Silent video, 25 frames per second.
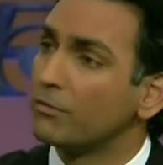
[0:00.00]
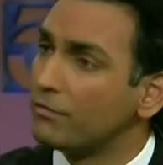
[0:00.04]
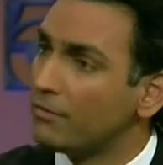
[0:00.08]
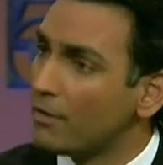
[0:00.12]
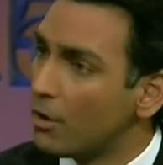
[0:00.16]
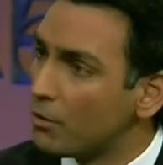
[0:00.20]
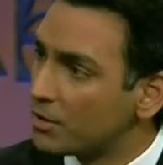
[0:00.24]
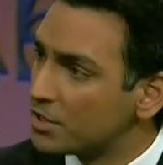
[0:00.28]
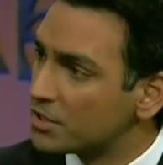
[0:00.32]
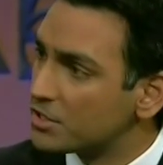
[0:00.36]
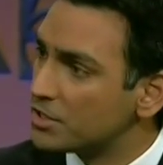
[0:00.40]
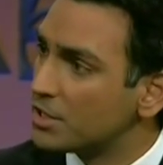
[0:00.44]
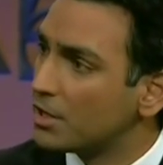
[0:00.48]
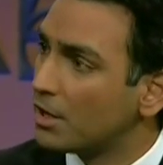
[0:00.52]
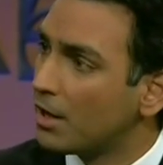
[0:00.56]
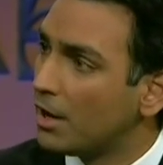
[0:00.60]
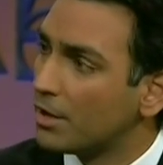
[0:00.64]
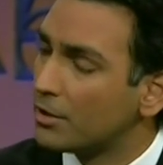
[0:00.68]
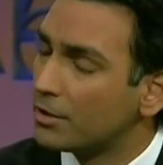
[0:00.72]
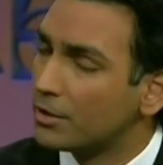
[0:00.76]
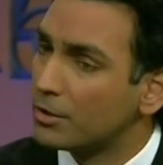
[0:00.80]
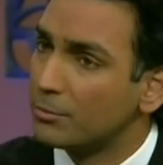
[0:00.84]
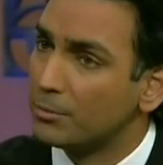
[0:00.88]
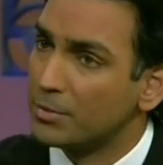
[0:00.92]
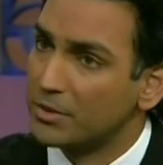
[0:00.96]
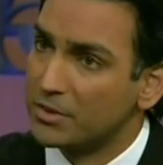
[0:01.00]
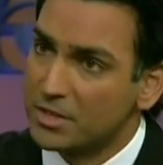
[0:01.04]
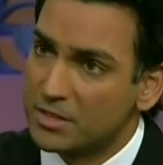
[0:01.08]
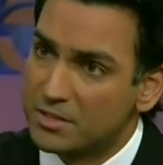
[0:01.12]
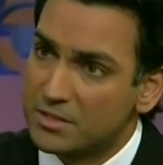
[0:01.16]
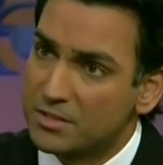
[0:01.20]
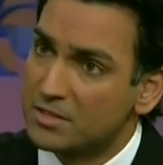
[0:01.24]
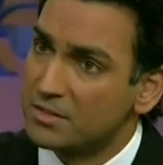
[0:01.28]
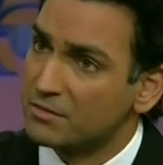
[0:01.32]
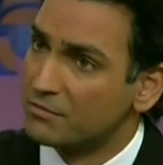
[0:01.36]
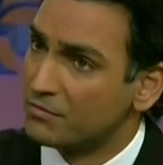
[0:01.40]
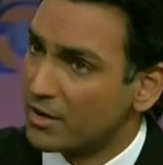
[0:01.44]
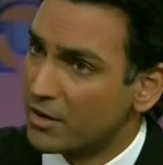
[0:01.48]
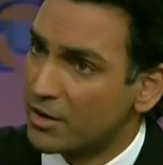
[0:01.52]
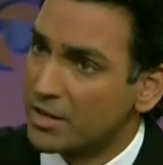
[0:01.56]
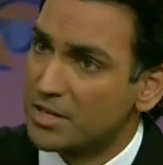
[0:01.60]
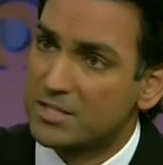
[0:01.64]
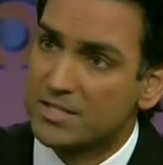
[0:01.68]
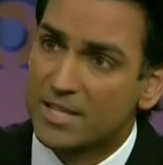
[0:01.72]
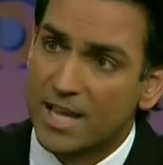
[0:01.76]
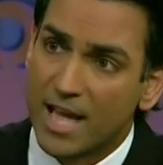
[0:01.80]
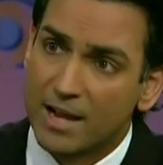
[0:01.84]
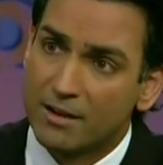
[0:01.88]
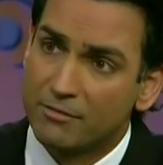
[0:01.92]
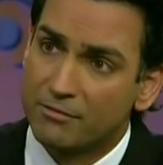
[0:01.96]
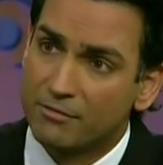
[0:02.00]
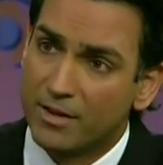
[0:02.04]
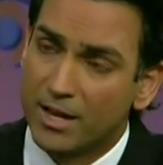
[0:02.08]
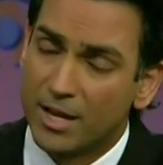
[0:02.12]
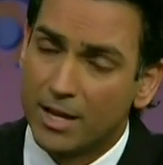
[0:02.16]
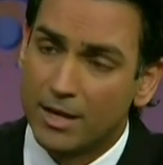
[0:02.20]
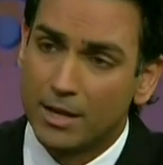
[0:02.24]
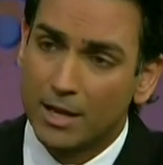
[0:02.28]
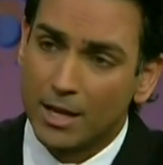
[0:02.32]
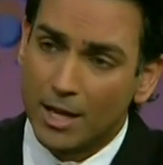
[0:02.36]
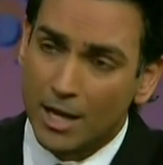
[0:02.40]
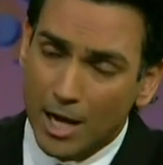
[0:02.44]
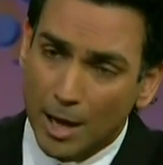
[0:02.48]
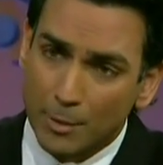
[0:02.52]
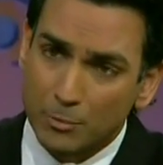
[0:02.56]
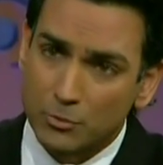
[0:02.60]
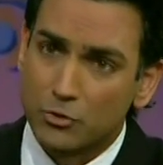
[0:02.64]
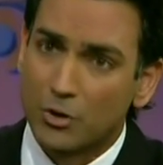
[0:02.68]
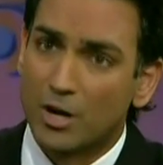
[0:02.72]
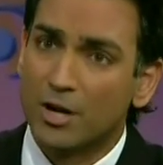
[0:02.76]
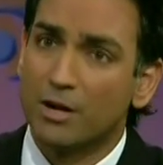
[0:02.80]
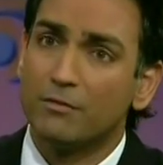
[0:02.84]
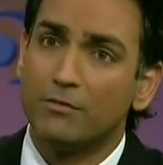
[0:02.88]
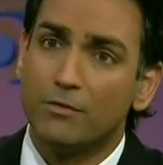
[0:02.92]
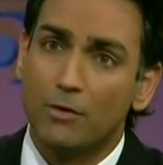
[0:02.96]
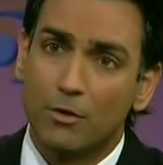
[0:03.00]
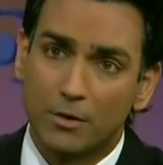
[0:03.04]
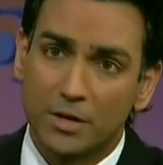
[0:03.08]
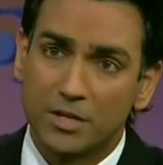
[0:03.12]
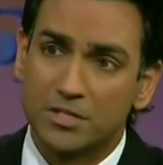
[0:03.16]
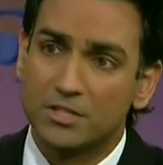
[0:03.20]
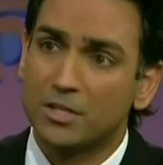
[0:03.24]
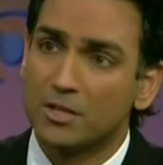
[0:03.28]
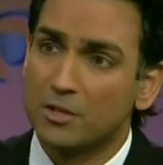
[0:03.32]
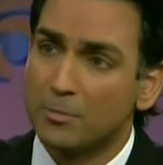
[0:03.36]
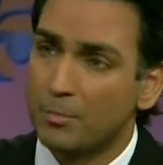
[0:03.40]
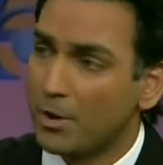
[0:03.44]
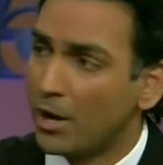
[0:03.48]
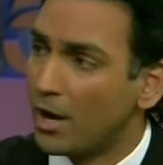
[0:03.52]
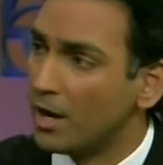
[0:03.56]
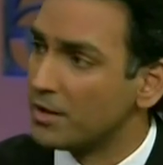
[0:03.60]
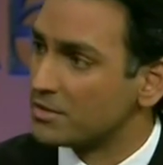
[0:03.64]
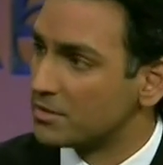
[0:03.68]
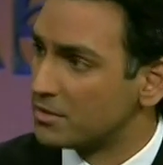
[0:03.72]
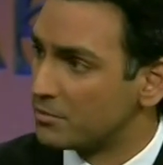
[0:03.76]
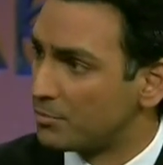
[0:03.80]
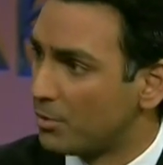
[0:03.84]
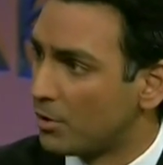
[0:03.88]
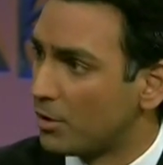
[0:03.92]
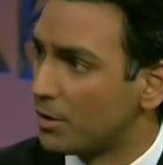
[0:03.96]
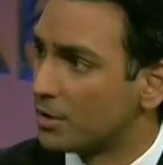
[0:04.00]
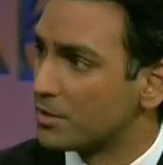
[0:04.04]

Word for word: We're focusing on her, but this is a very sad event. I'm trying to focus on the positive